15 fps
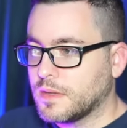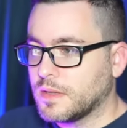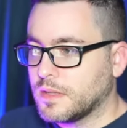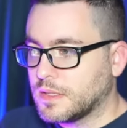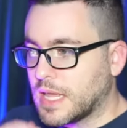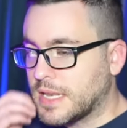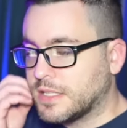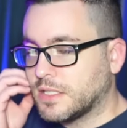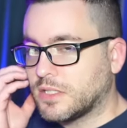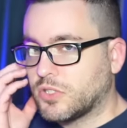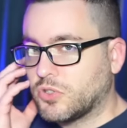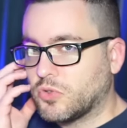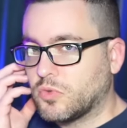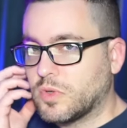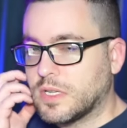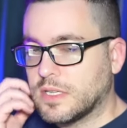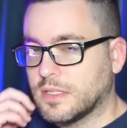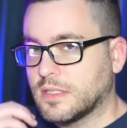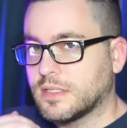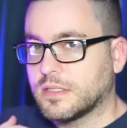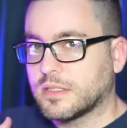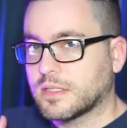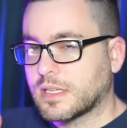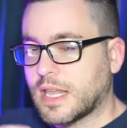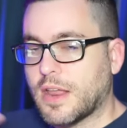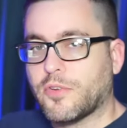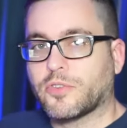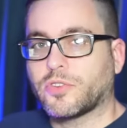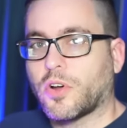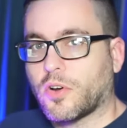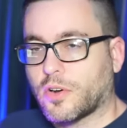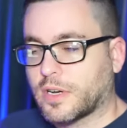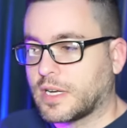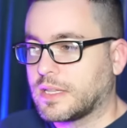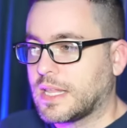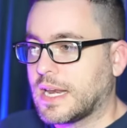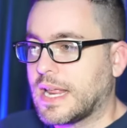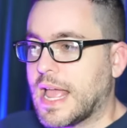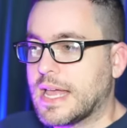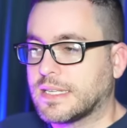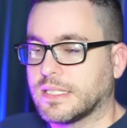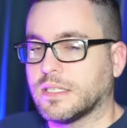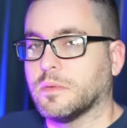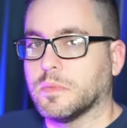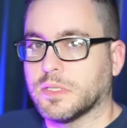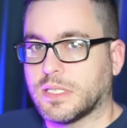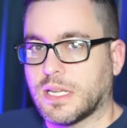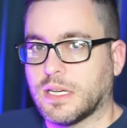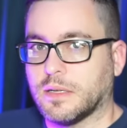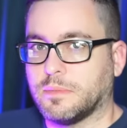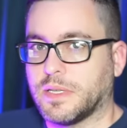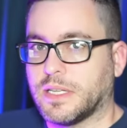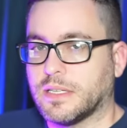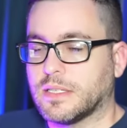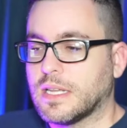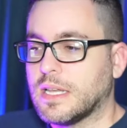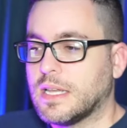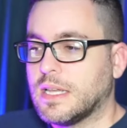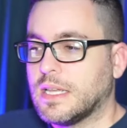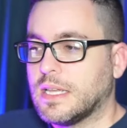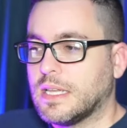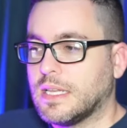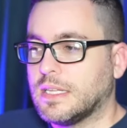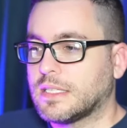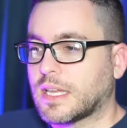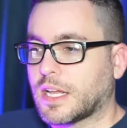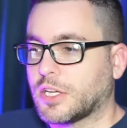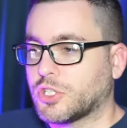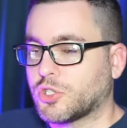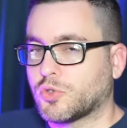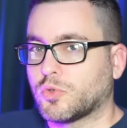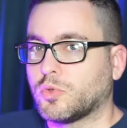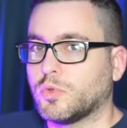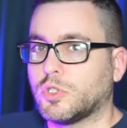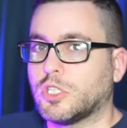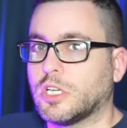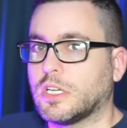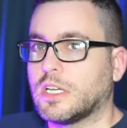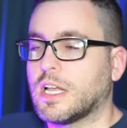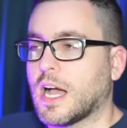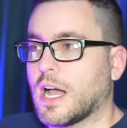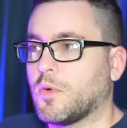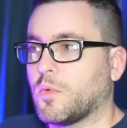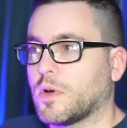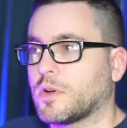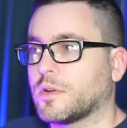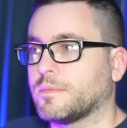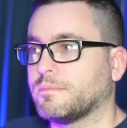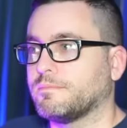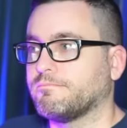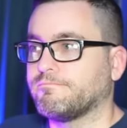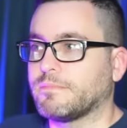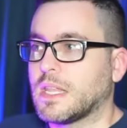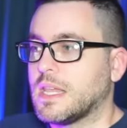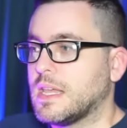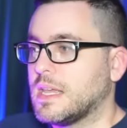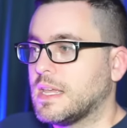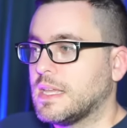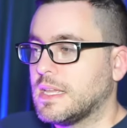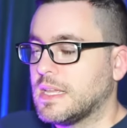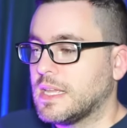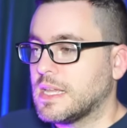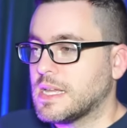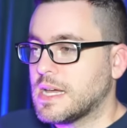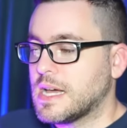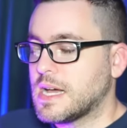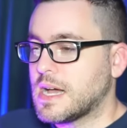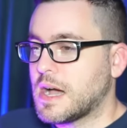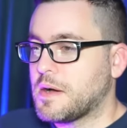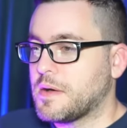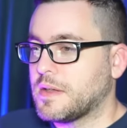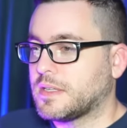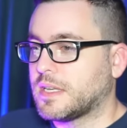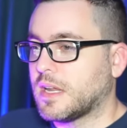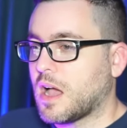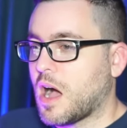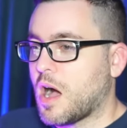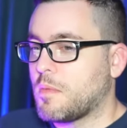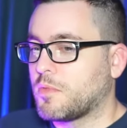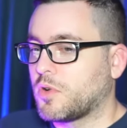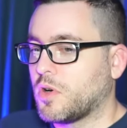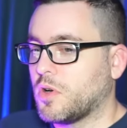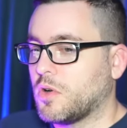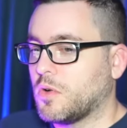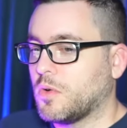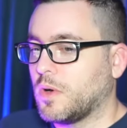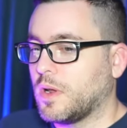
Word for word: lends to his character arc that he has in Double Zeta because he's like a true good guy where uh, uh, I'd say Amuro